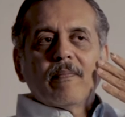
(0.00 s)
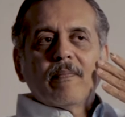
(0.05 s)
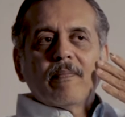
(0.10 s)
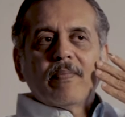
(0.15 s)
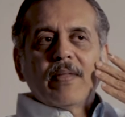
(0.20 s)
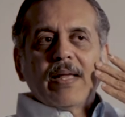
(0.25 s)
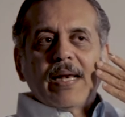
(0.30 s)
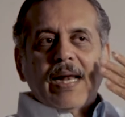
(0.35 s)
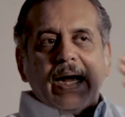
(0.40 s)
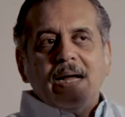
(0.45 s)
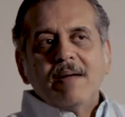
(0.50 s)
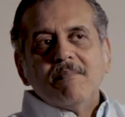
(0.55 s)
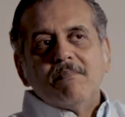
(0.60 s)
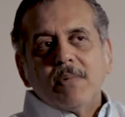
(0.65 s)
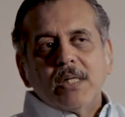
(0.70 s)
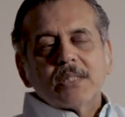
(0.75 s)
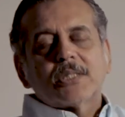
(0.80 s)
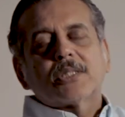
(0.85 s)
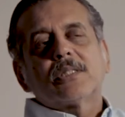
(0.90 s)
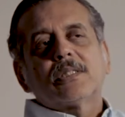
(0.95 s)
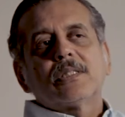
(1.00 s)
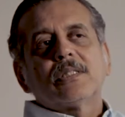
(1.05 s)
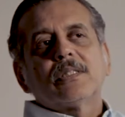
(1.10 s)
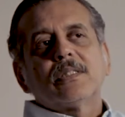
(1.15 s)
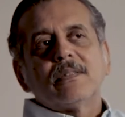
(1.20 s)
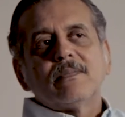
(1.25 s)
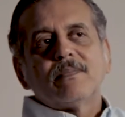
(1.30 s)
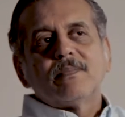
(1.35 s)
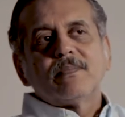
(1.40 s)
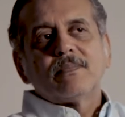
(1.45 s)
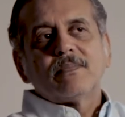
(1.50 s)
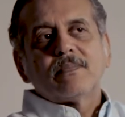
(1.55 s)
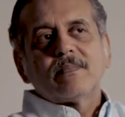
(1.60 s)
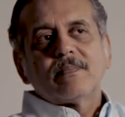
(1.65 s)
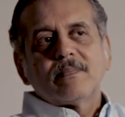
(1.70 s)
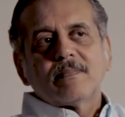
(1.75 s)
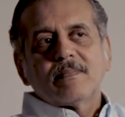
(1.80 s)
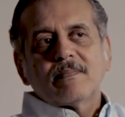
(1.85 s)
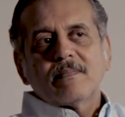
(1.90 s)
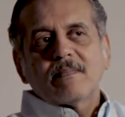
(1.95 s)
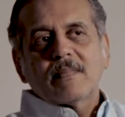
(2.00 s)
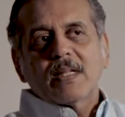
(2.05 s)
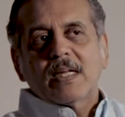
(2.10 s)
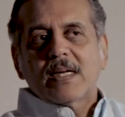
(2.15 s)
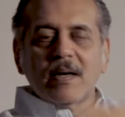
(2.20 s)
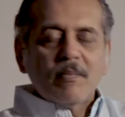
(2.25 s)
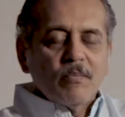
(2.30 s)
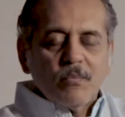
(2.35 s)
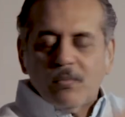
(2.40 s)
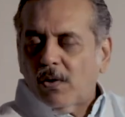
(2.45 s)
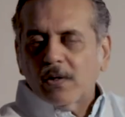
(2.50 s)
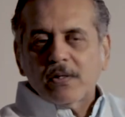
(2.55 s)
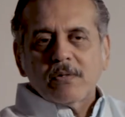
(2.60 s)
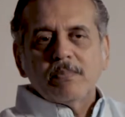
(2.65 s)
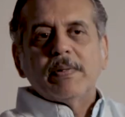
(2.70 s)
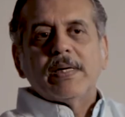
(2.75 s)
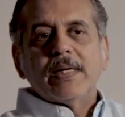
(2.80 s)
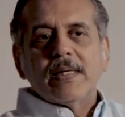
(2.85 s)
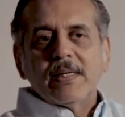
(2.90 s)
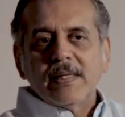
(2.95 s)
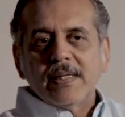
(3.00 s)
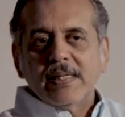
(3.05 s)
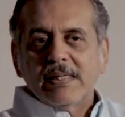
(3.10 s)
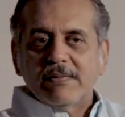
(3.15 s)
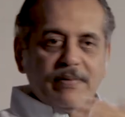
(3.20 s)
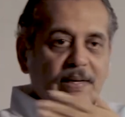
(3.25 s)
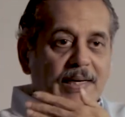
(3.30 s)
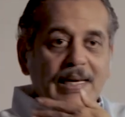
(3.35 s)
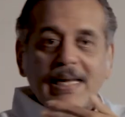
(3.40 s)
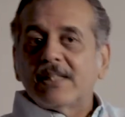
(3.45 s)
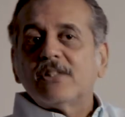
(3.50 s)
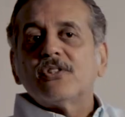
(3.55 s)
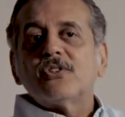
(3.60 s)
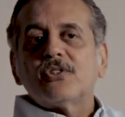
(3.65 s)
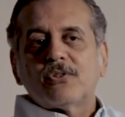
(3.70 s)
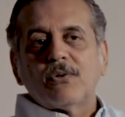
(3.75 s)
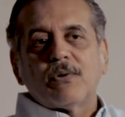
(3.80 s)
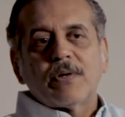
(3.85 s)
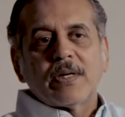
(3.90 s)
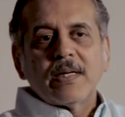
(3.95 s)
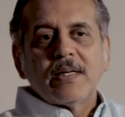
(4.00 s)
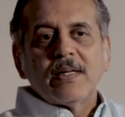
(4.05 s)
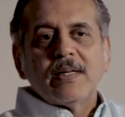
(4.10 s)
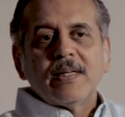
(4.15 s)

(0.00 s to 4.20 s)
that I must, come what may, if I like the story,